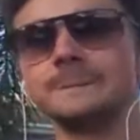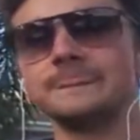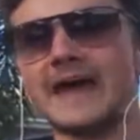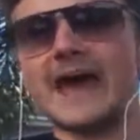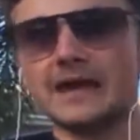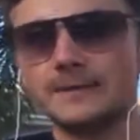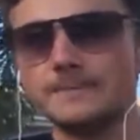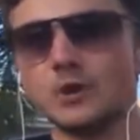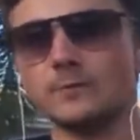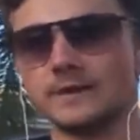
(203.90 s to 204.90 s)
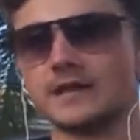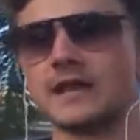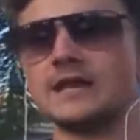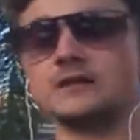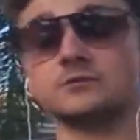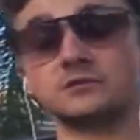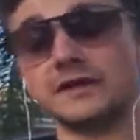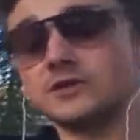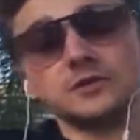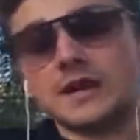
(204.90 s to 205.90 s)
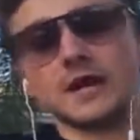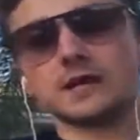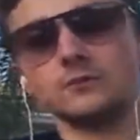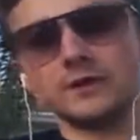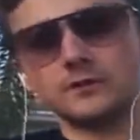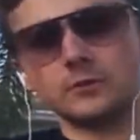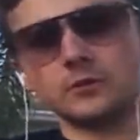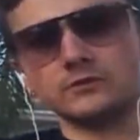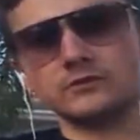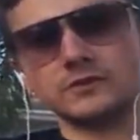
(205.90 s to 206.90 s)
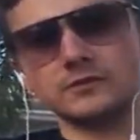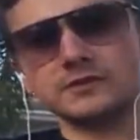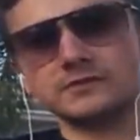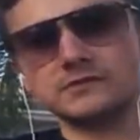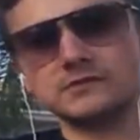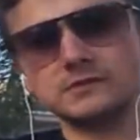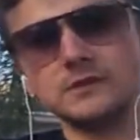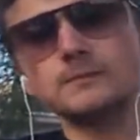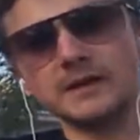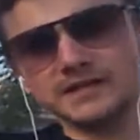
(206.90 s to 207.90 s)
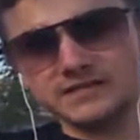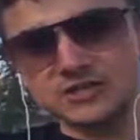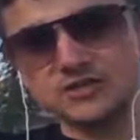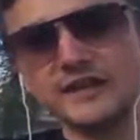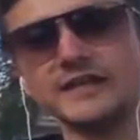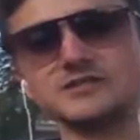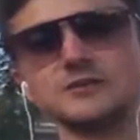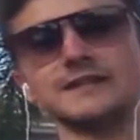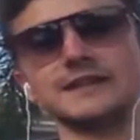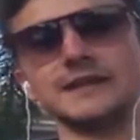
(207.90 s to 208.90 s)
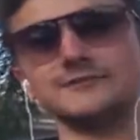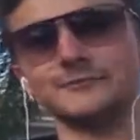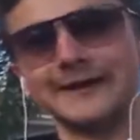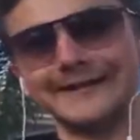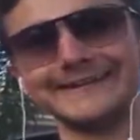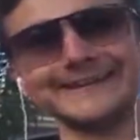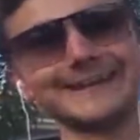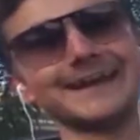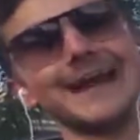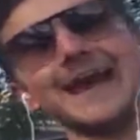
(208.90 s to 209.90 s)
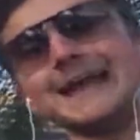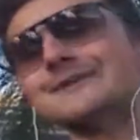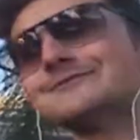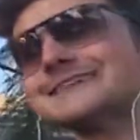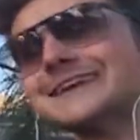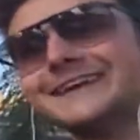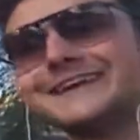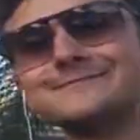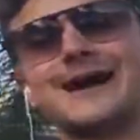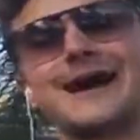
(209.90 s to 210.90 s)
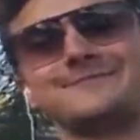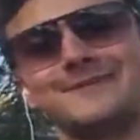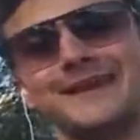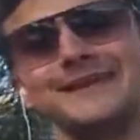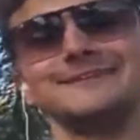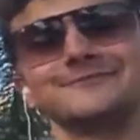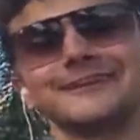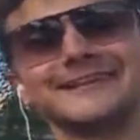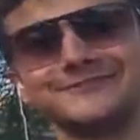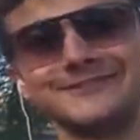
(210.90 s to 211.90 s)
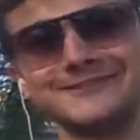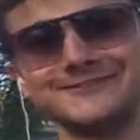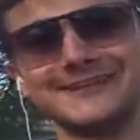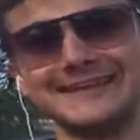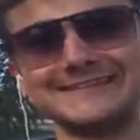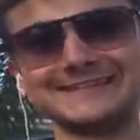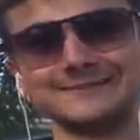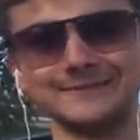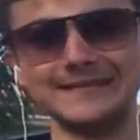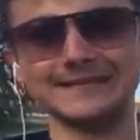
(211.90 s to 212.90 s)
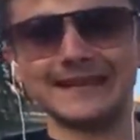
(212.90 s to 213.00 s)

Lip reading: that moment, and he was like, "You're not going to win the World Series, but it's great that you went." And I was like, "Come on, man! You really have to do that to me?"